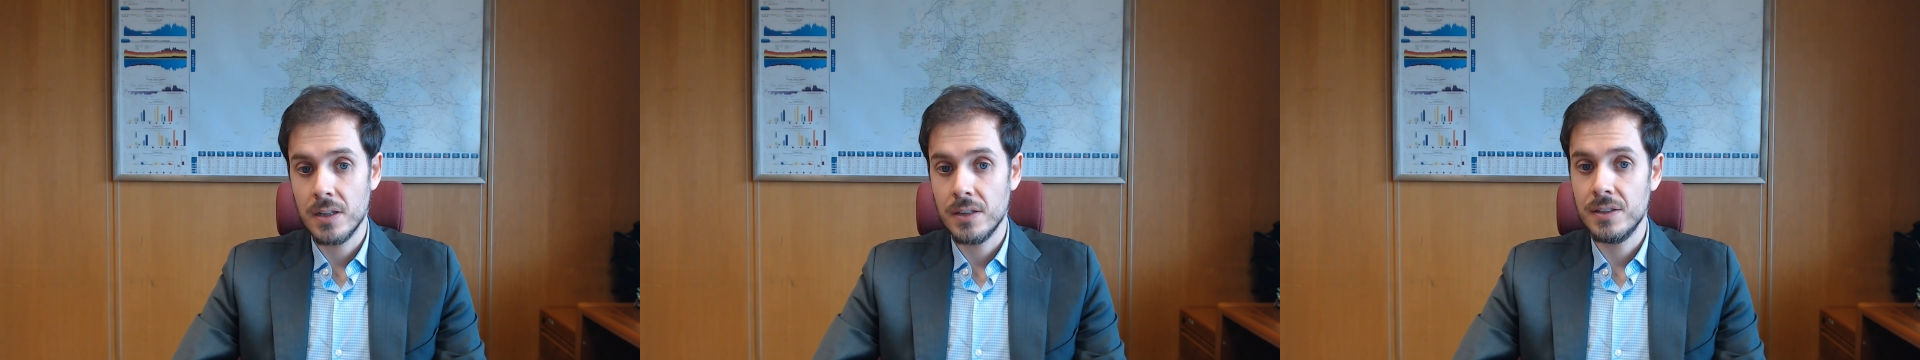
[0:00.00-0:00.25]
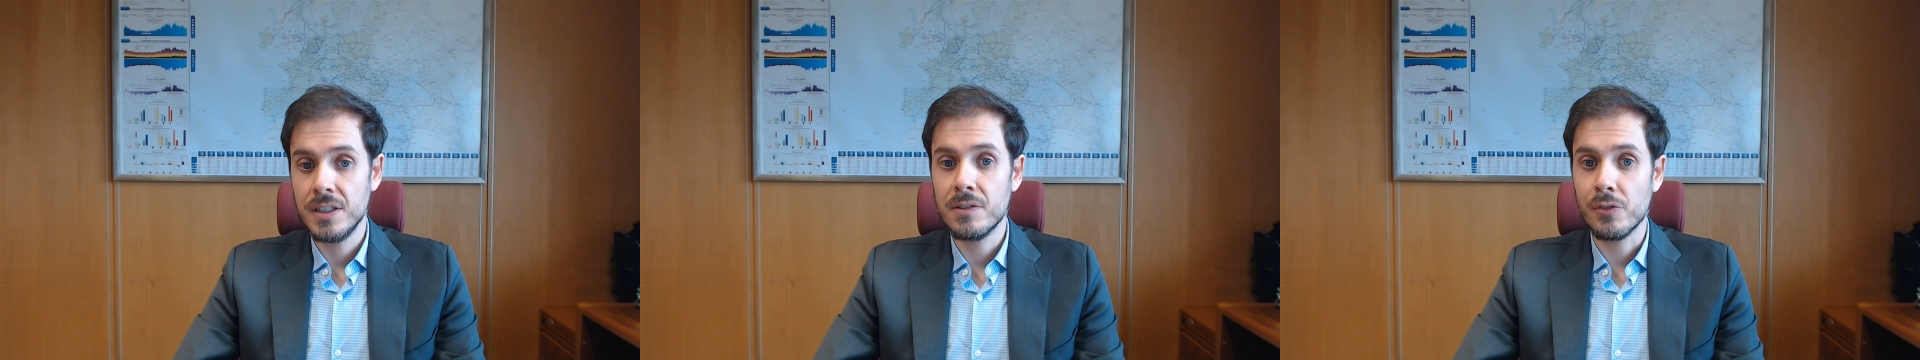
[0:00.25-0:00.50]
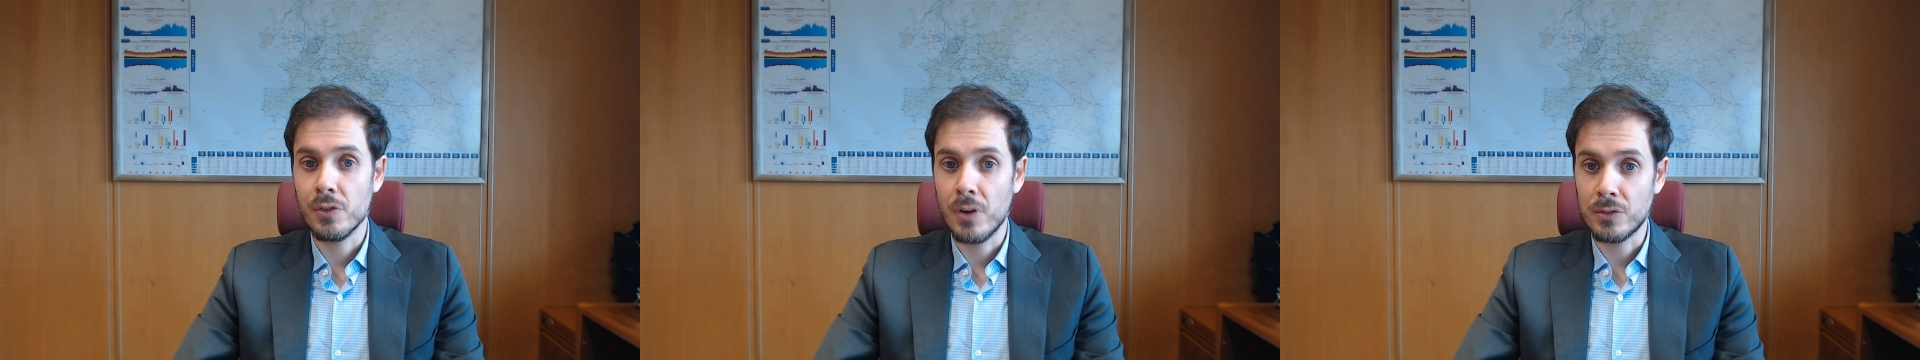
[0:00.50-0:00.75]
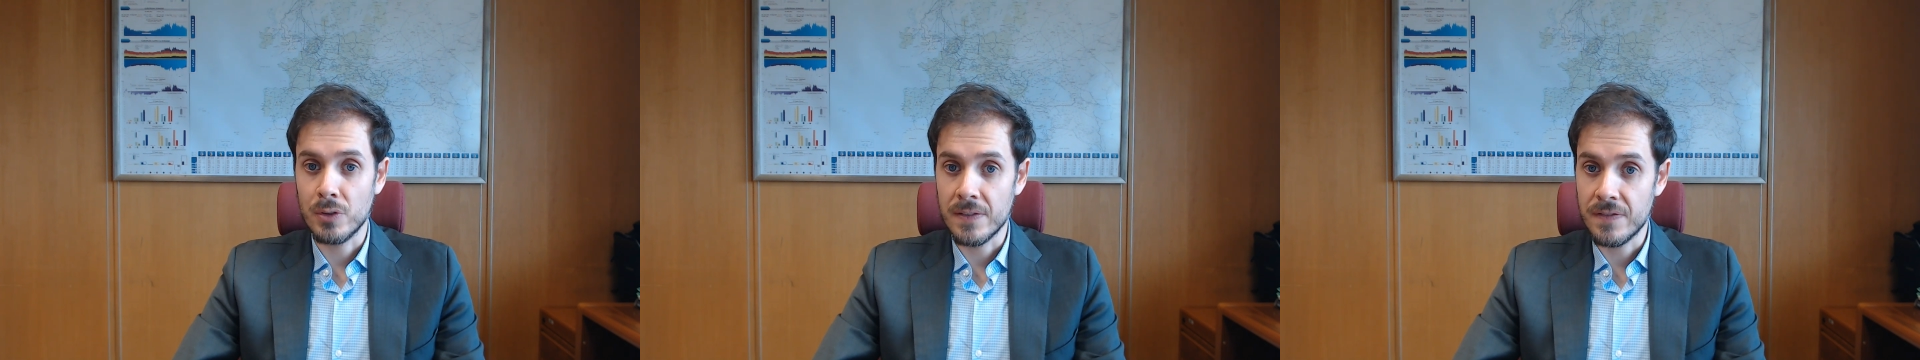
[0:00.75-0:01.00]
This
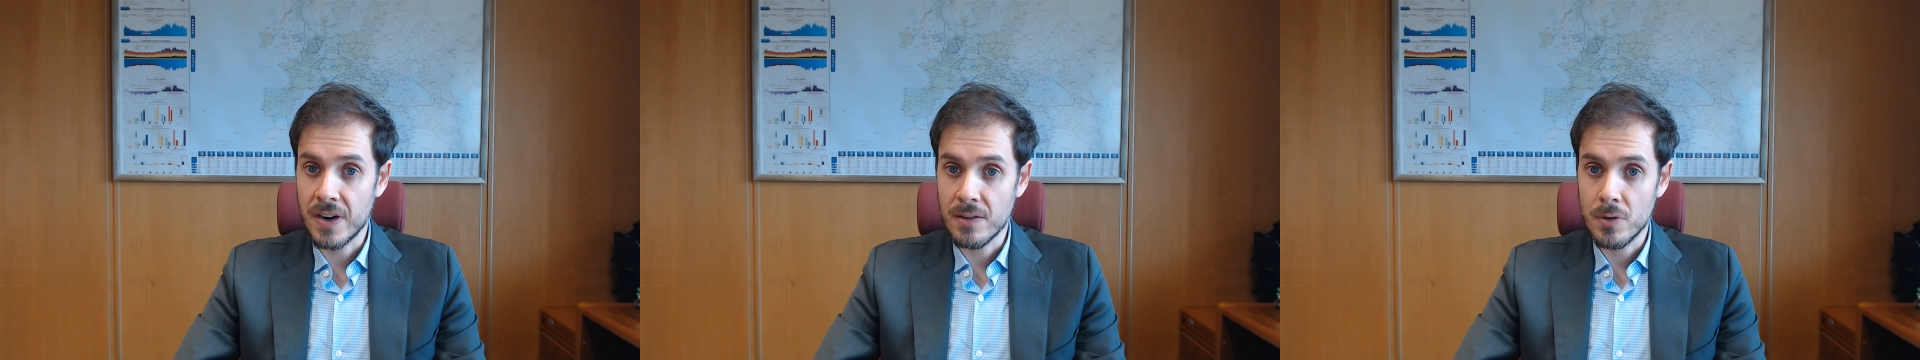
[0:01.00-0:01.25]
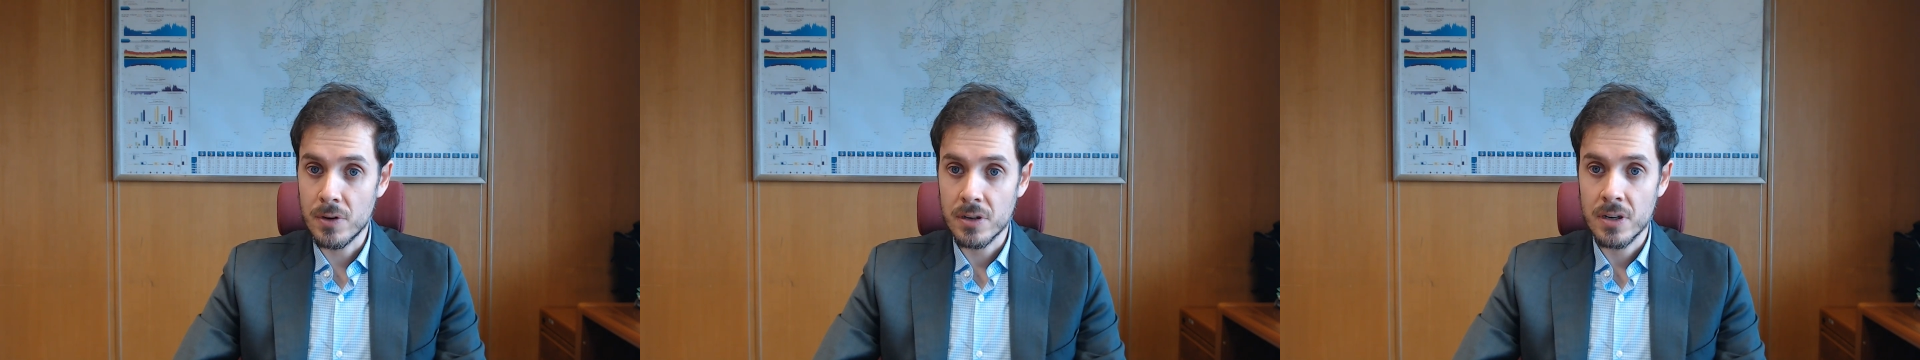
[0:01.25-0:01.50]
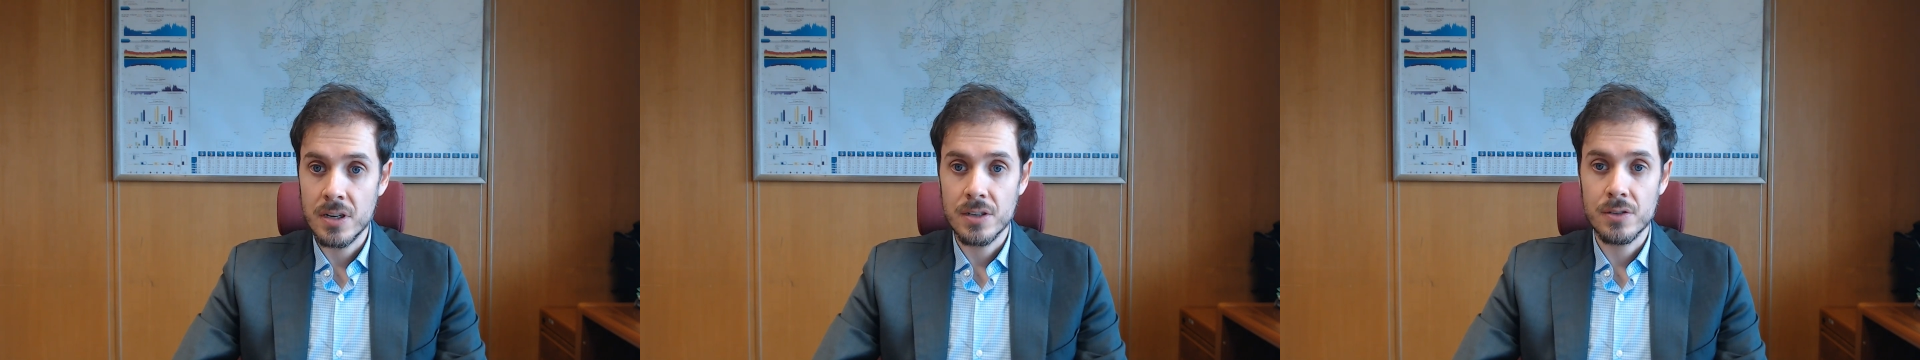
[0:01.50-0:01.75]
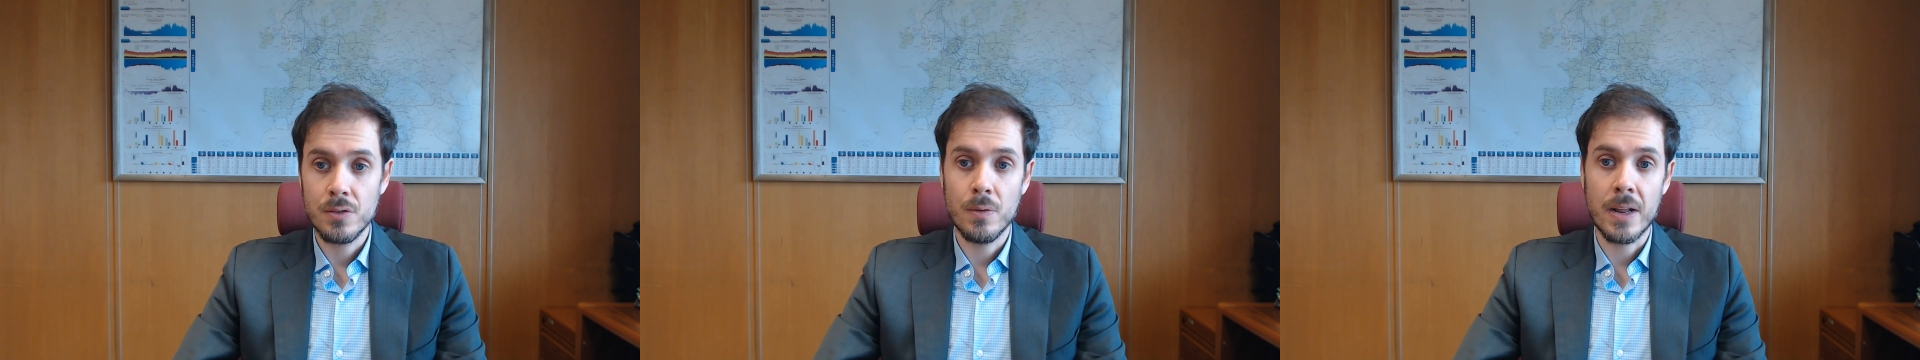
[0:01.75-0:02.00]
regulatory framework
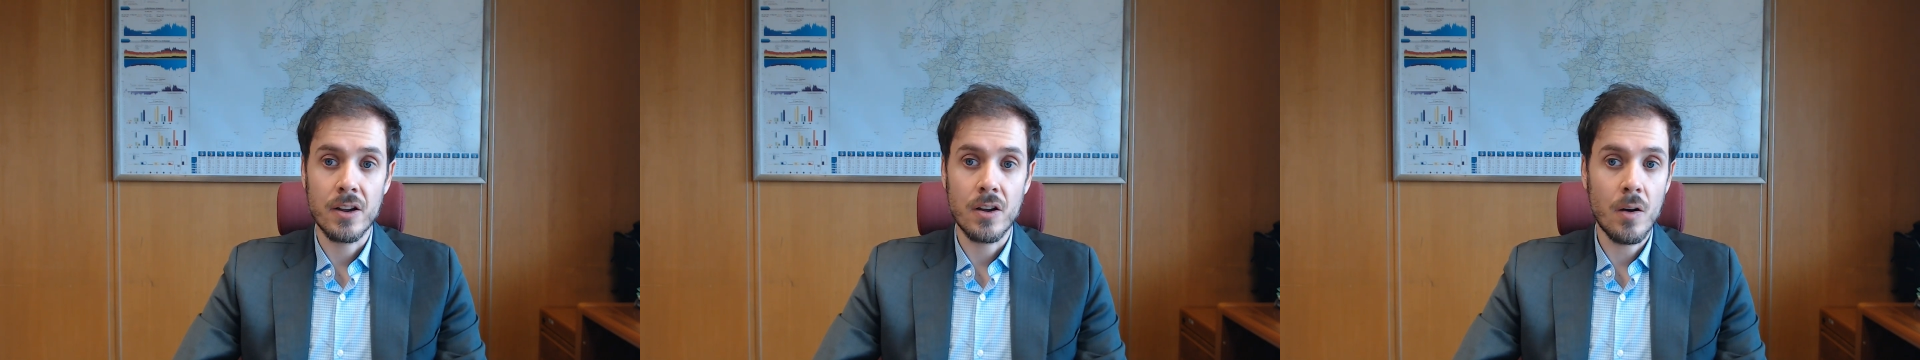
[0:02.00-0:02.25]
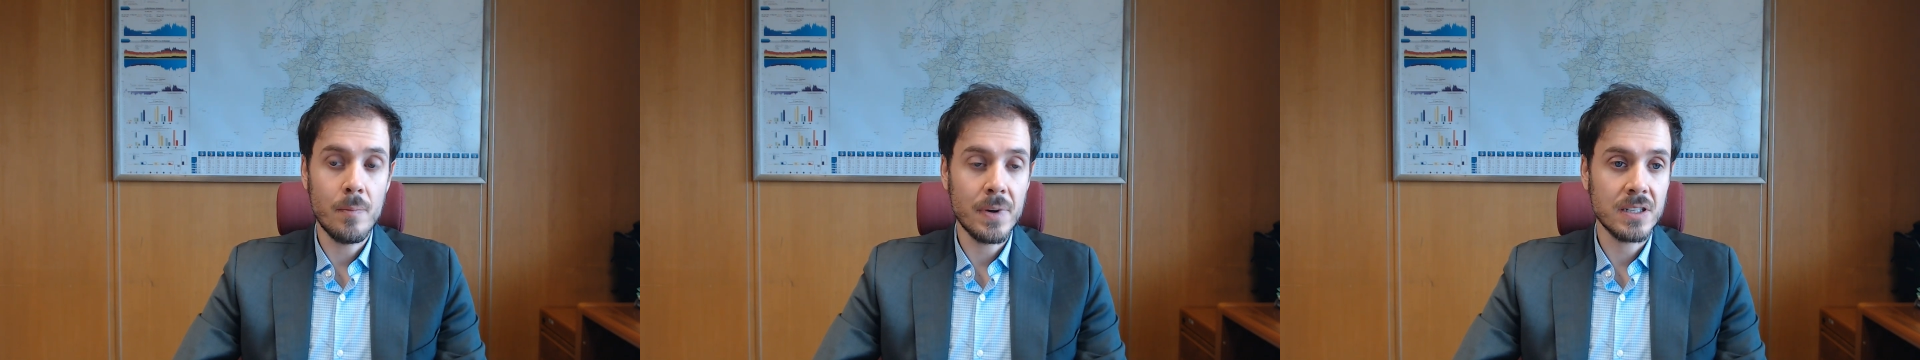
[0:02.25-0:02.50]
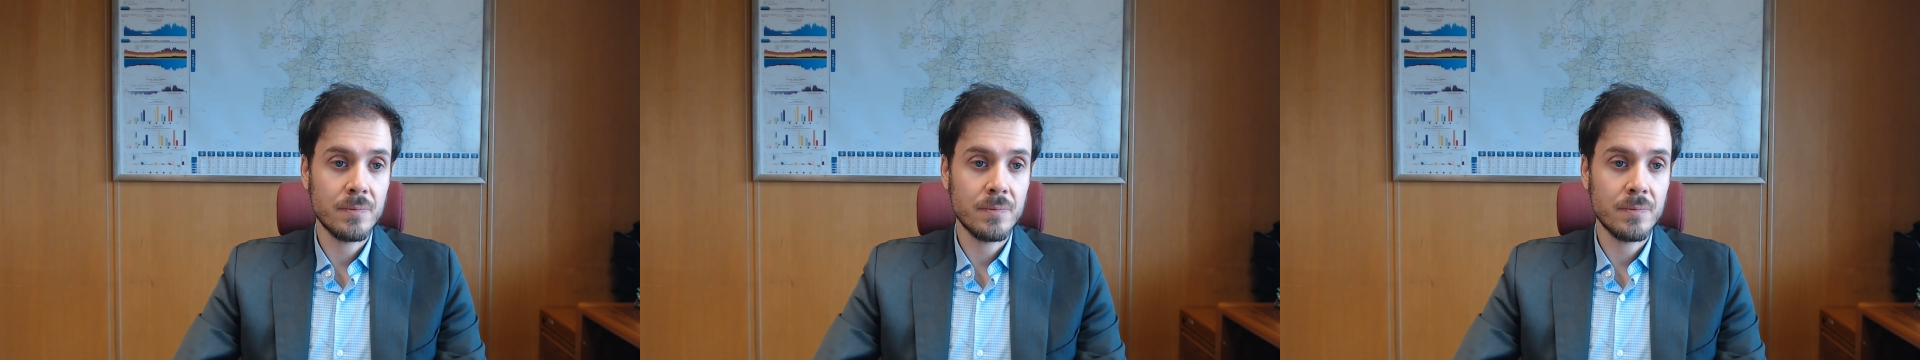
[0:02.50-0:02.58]
should encompass